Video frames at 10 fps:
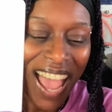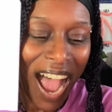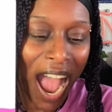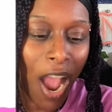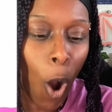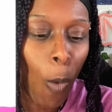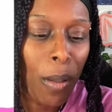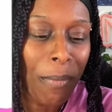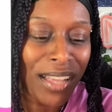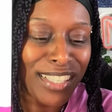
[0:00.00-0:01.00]
I
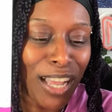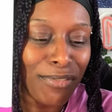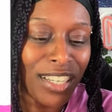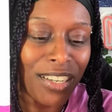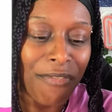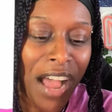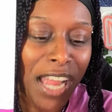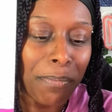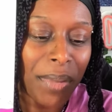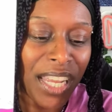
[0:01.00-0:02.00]
open myself to the
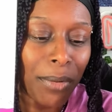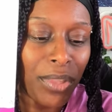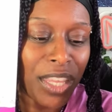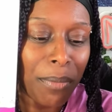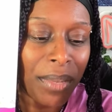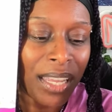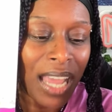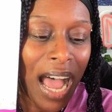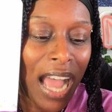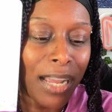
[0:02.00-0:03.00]
divine being within me.
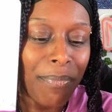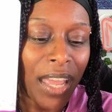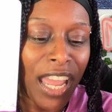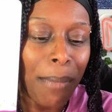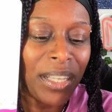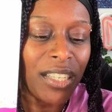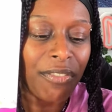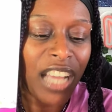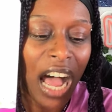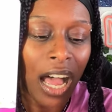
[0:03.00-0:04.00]
I am the image
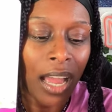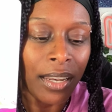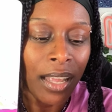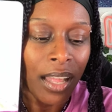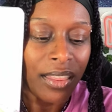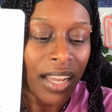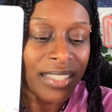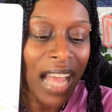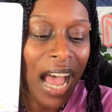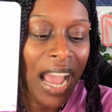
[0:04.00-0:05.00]
of God.
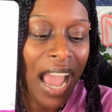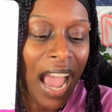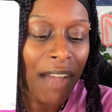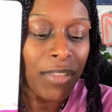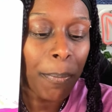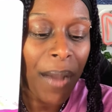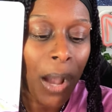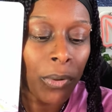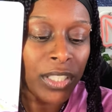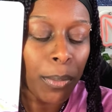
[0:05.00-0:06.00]
Thus, I have the
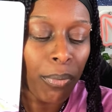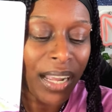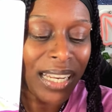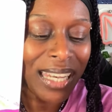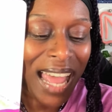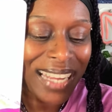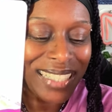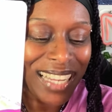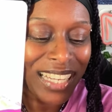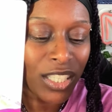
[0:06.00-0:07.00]
power to bring
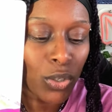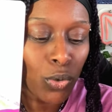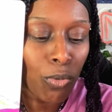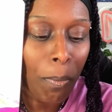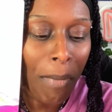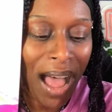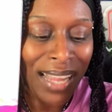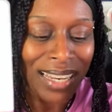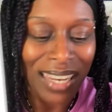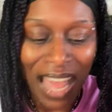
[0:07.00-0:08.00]
light into
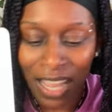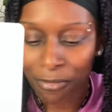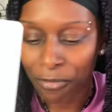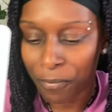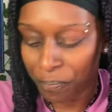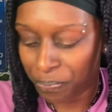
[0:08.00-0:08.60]
my life.